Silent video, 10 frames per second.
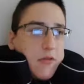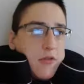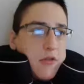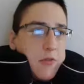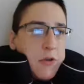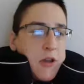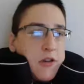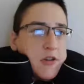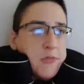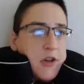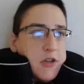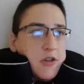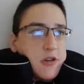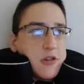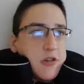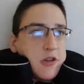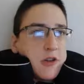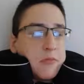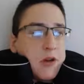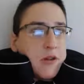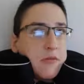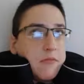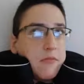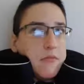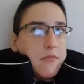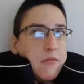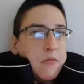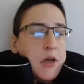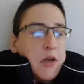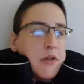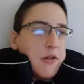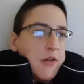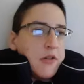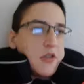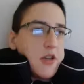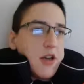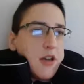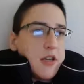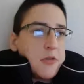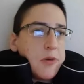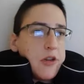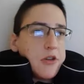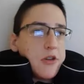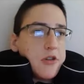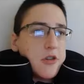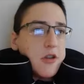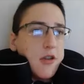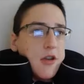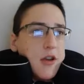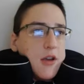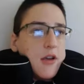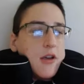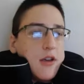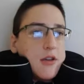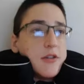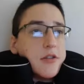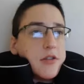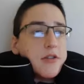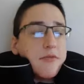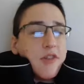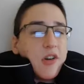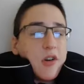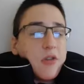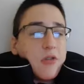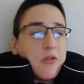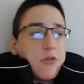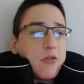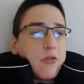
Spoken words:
orthopedic specialist, and my genetic specialist. He is very good.